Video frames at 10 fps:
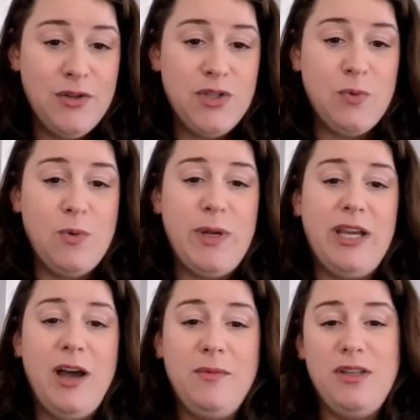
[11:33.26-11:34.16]
So when we
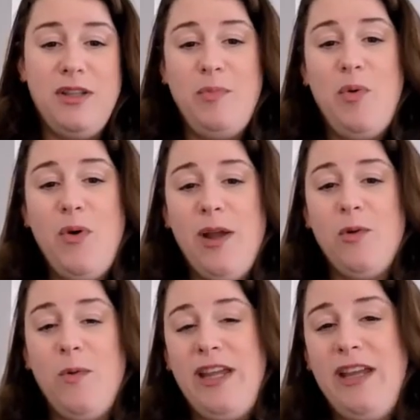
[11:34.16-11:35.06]
come to the point
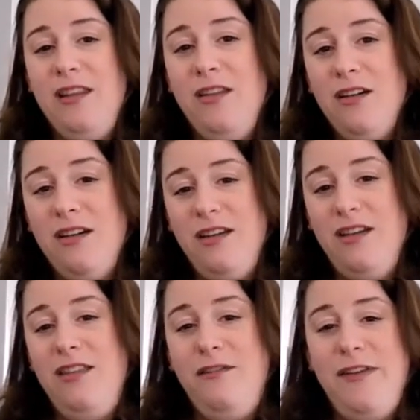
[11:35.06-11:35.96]
where we can look
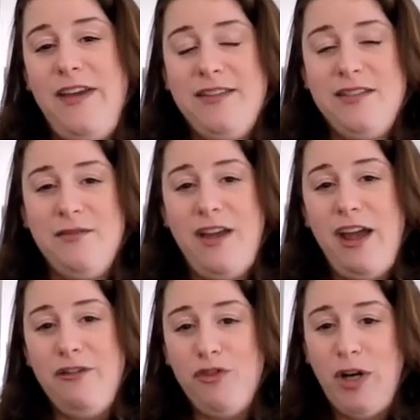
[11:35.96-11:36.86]
in the face of
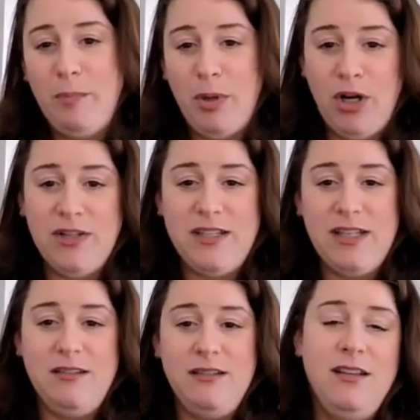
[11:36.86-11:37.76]
every
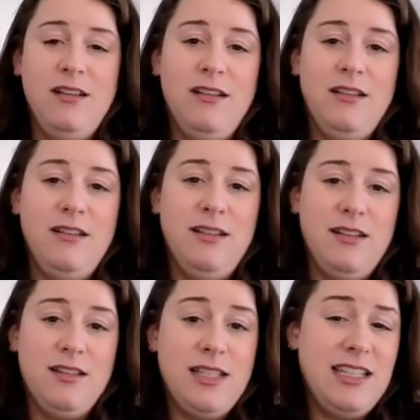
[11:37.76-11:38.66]
person
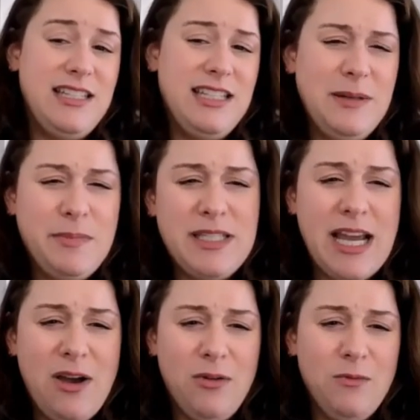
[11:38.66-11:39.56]
and see deep
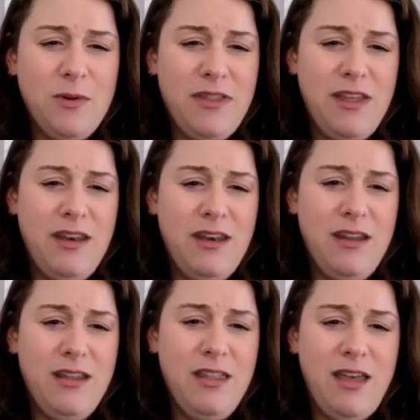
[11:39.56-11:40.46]
down
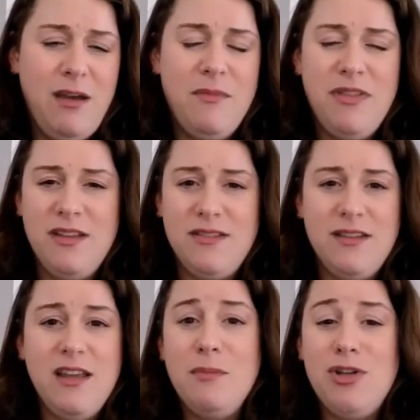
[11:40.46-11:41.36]
within them
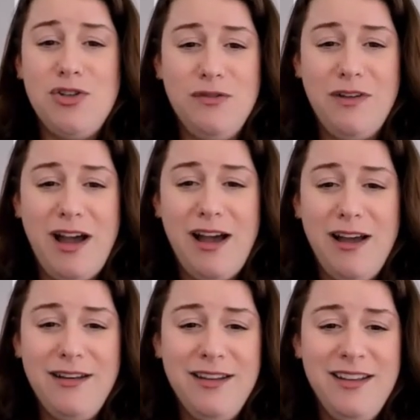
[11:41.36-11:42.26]
this image of
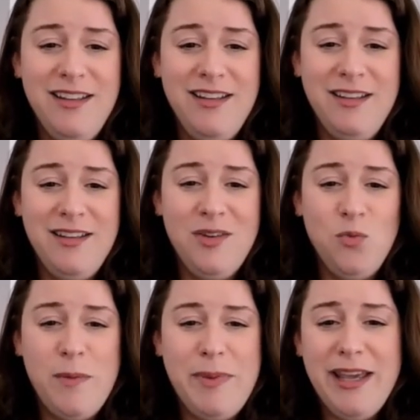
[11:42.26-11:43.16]
God,
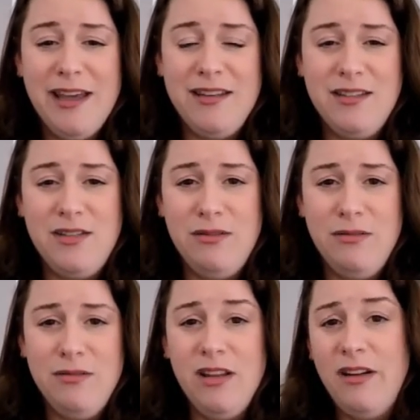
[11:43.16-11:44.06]
we begin
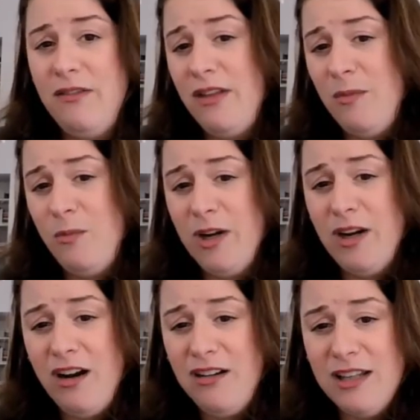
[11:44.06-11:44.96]
to love them
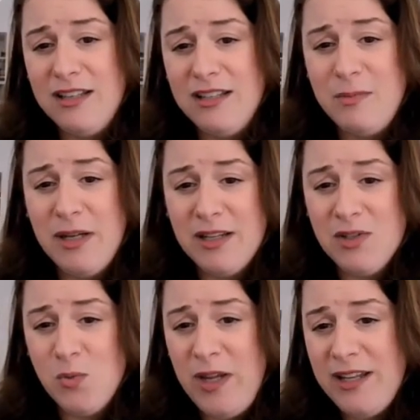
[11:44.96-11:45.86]
regardless
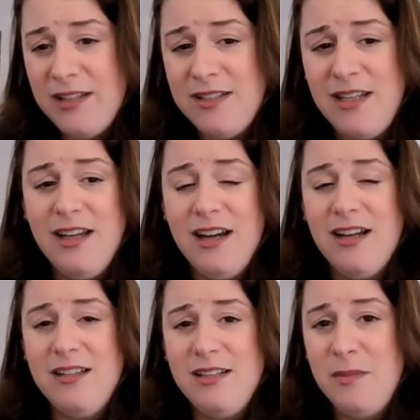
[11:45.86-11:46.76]
because we can see
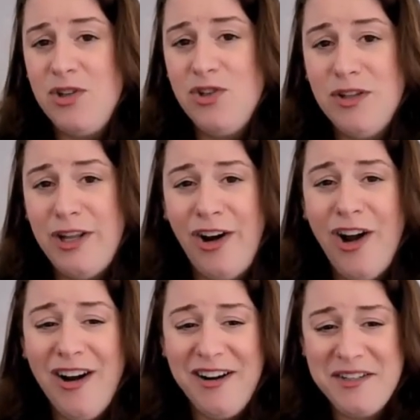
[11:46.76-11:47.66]
God's image in their
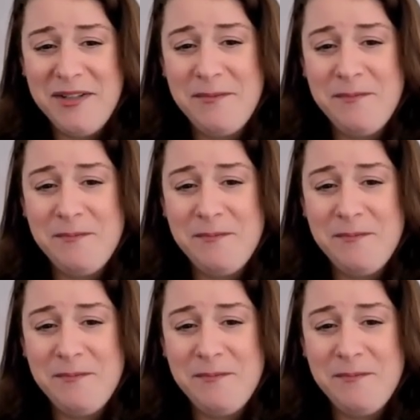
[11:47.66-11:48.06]
heart.